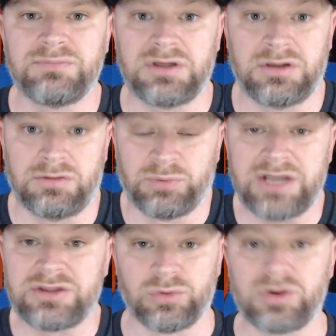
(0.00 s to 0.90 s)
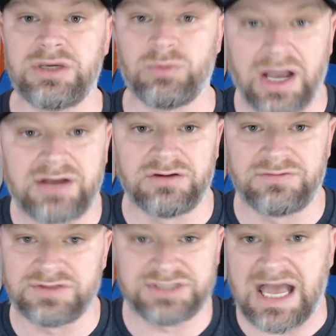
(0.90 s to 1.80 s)
break the rookie record
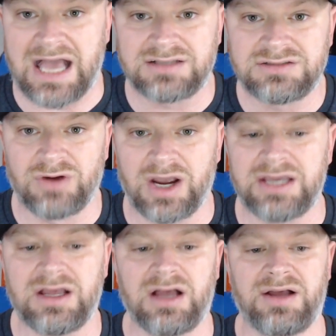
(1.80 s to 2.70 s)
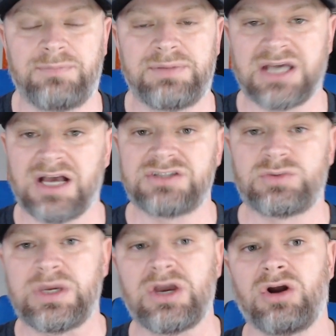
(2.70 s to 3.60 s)
for sacks, right? Because
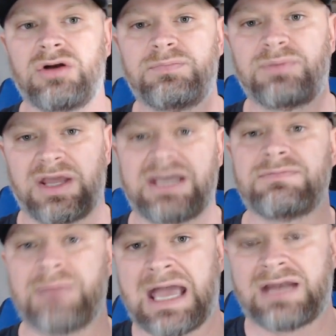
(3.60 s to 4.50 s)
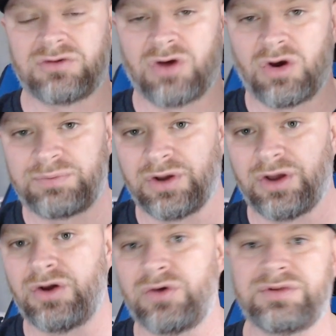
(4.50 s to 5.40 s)
we are playing Madden on
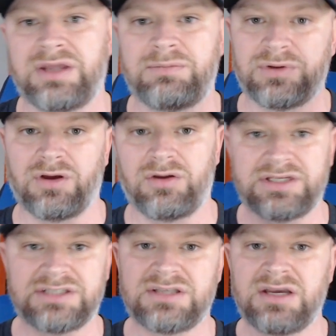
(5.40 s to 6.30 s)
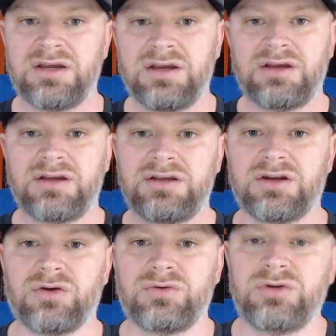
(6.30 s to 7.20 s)
All-Pro, and they put all these,
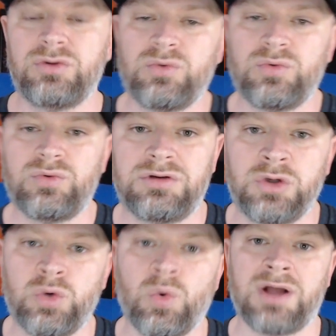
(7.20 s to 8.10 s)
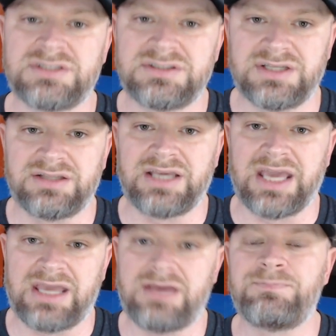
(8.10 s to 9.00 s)
new nuances in the
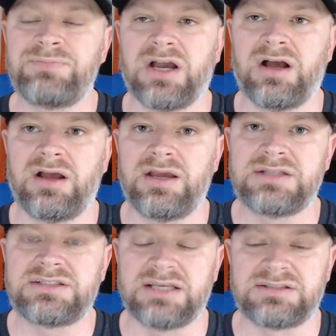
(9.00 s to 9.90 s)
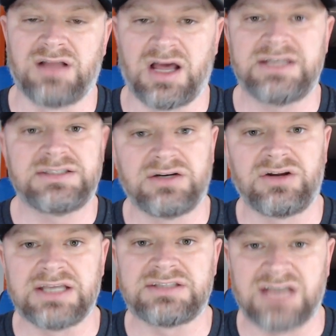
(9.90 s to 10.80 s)
game. It's a lot easier to
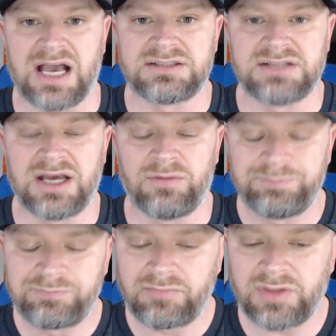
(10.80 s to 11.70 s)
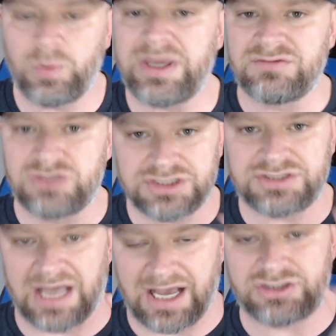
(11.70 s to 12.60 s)
get sacks now. We have just
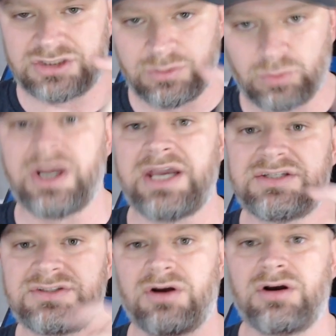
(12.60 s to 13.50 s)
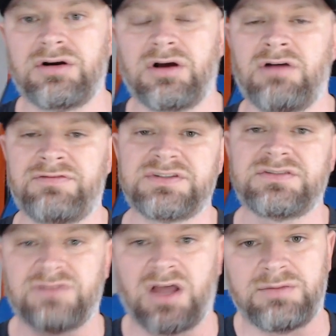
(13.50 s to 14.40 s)
actually raised our
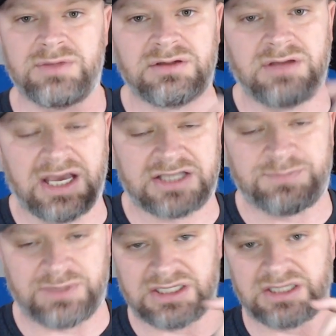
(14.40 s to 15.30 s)
offensive lineman XP